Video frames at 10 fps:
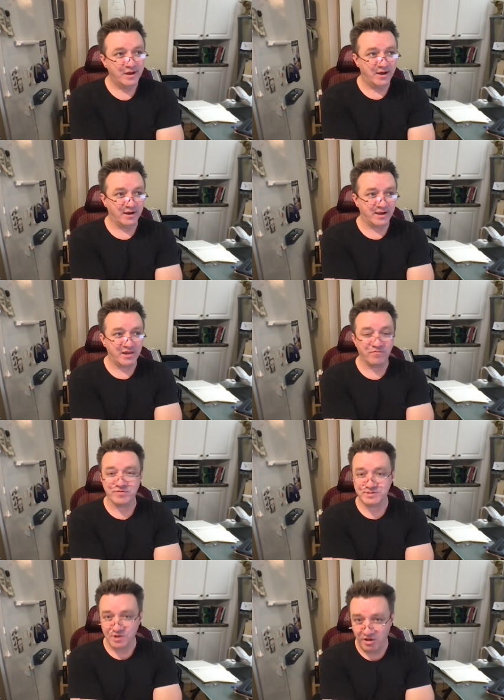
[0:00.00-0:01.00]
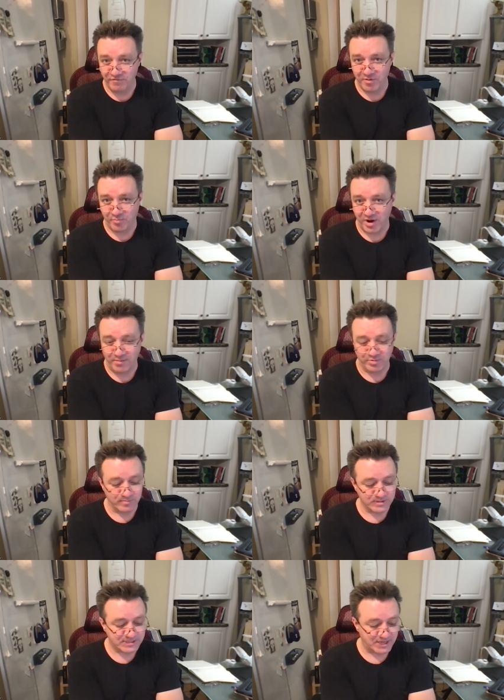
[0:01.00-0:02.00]
kind of resolve our
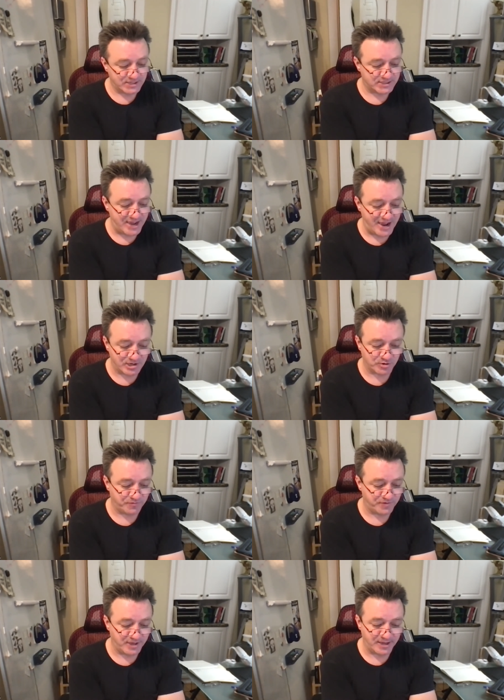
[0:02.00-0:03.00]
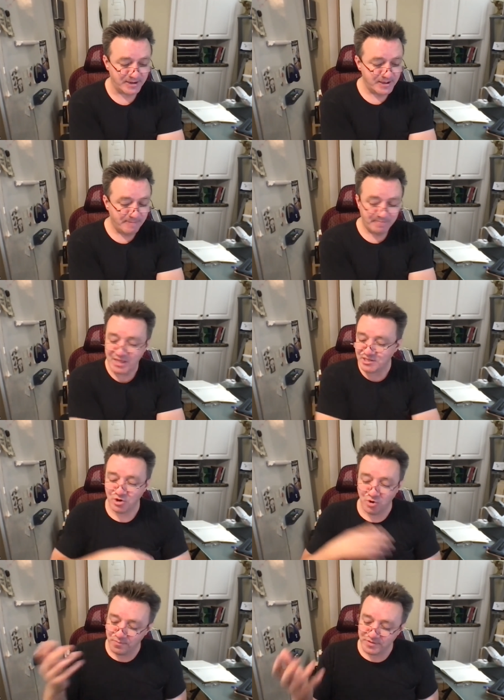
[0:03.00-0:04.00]
problems tends to atrophy. And
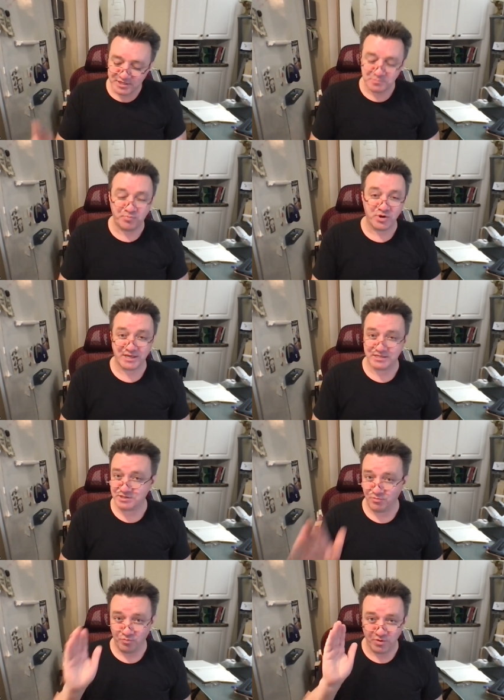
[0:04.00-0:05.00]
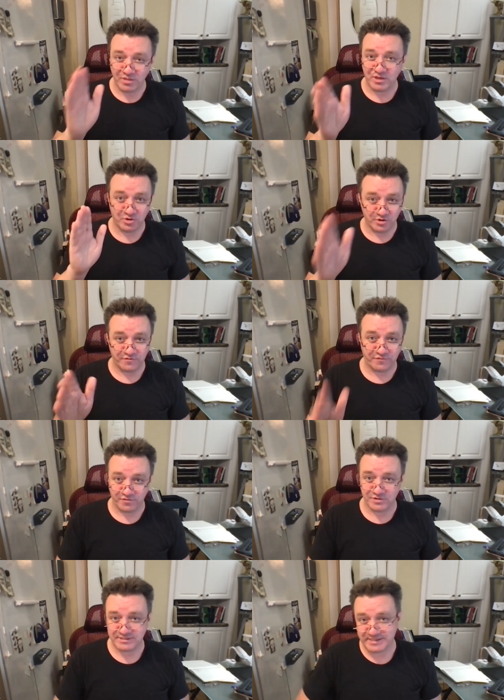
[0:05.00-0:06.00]
this book is a really good
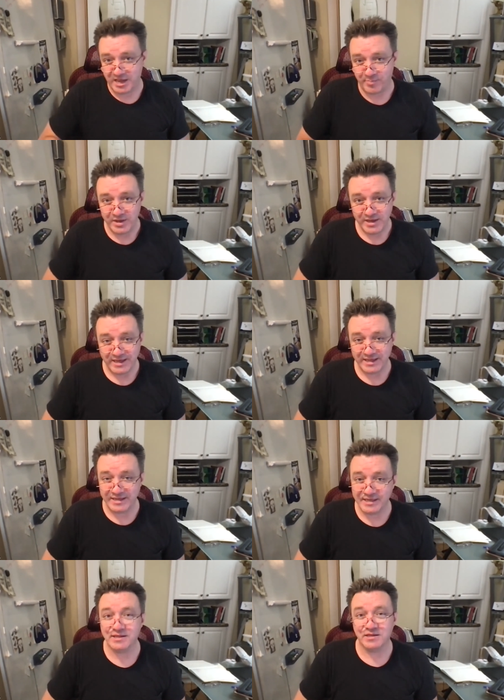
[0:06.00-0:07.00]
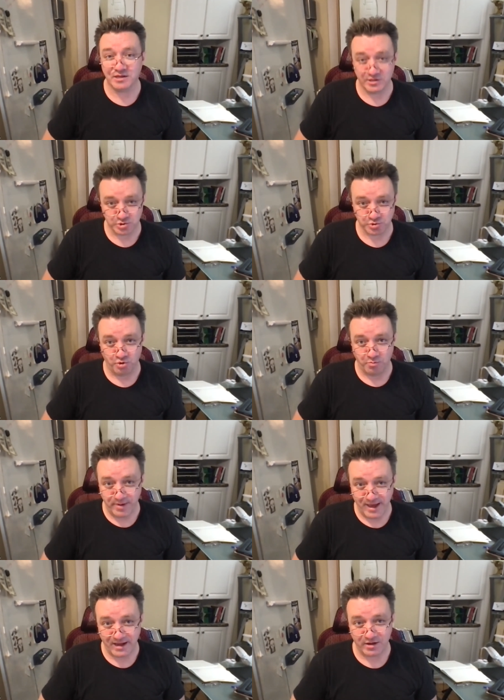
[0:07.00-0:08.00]
first step in getting control
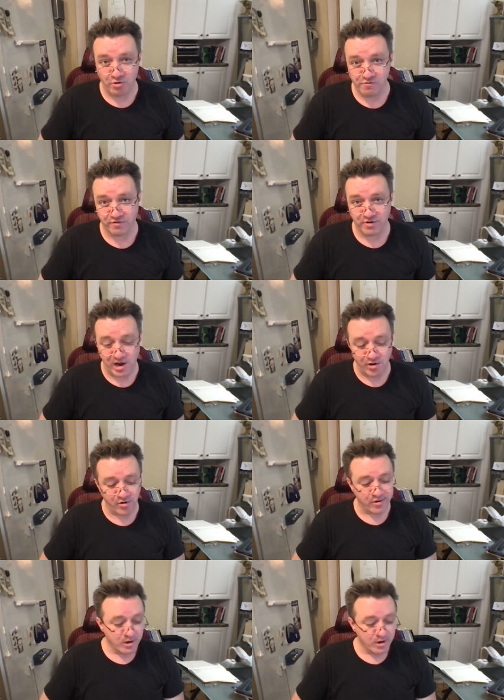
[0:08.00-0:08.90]
back over our